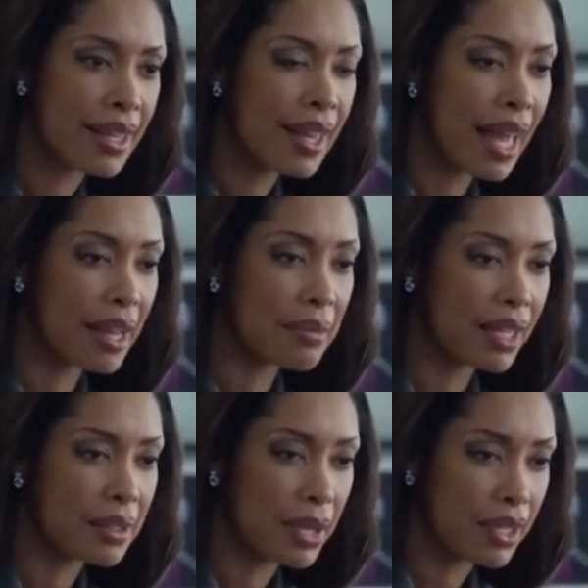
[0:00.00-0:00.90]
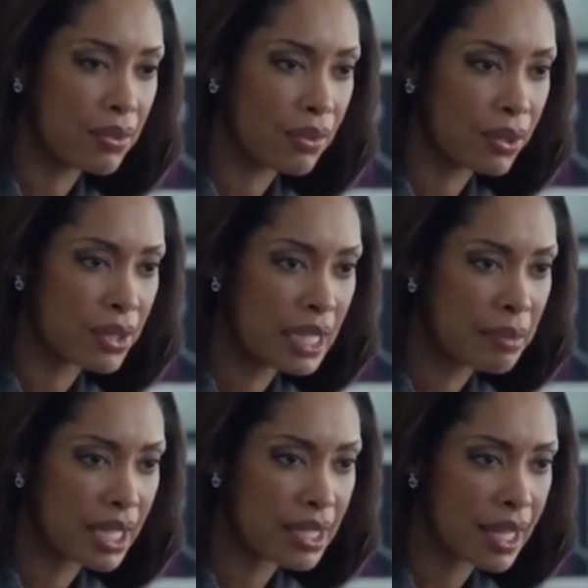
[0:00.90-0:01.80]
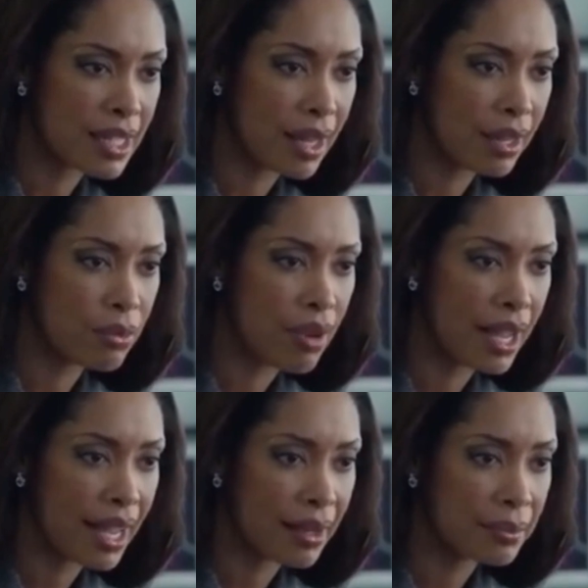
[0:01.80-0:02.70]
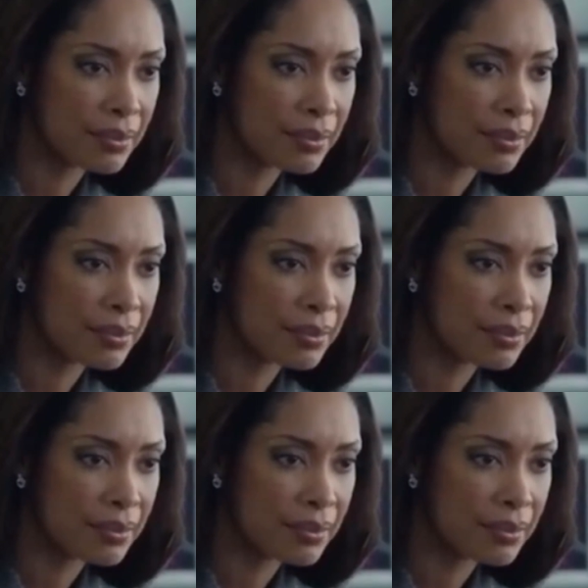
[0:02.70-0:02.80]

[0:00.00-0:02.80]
which is sometimes a bit intimidating to